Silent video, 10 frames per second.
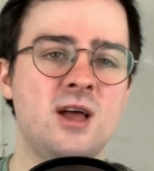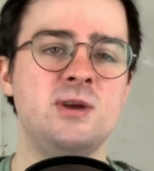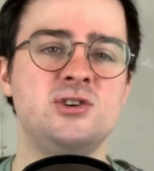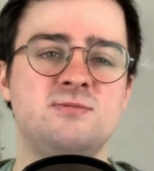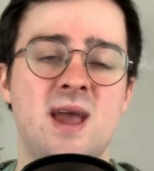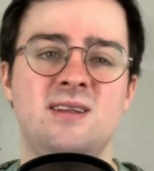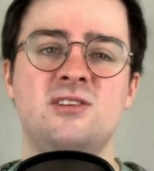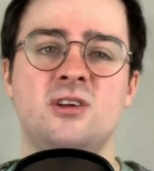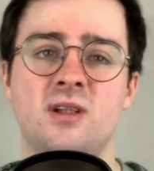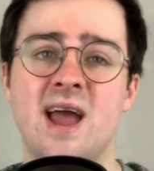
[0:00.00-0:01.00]
let me just make
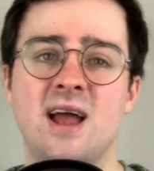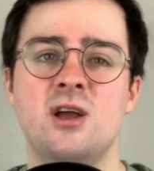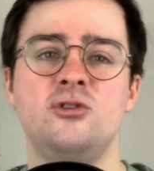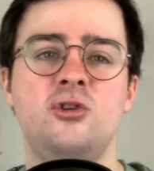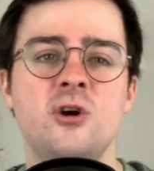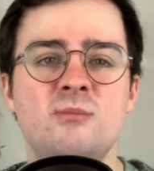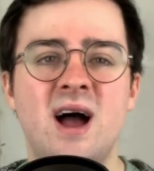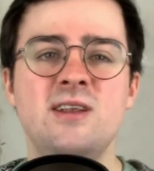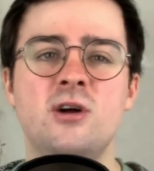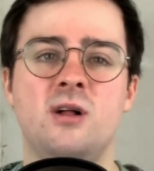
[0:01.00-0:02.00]
this clear. To
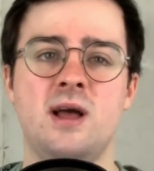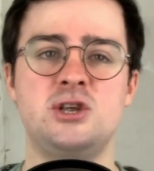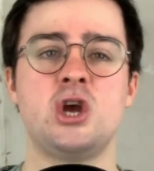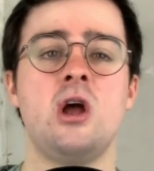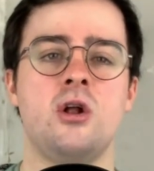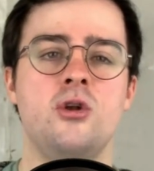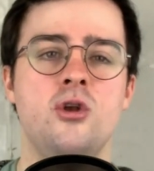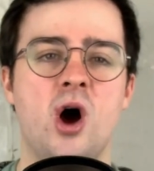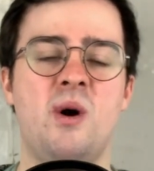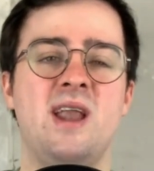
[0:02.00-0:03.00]
my knowledge, no